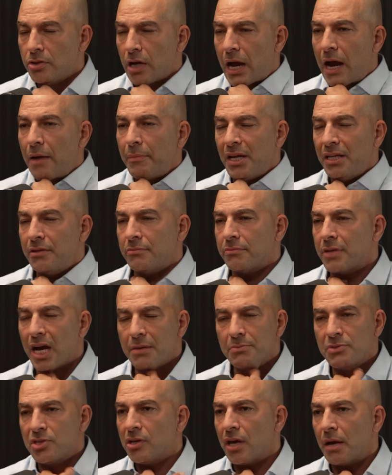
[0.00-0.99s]
how many
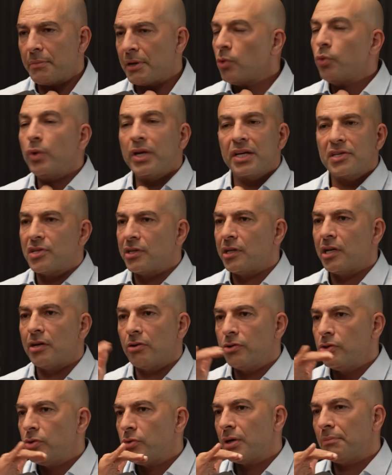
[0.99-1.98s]
times, a, how many weeks a year
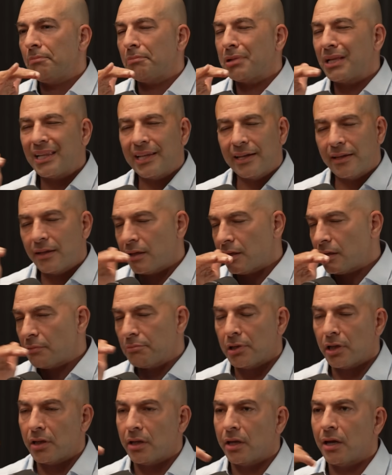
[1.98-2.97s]
are you completely,
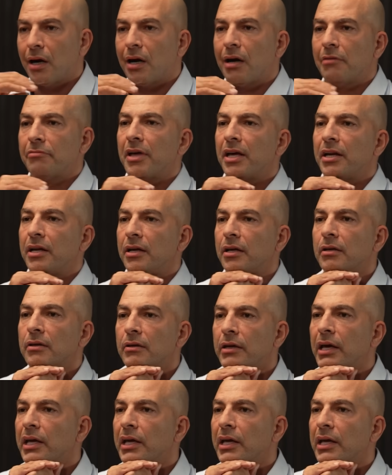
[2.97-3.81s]
completely off any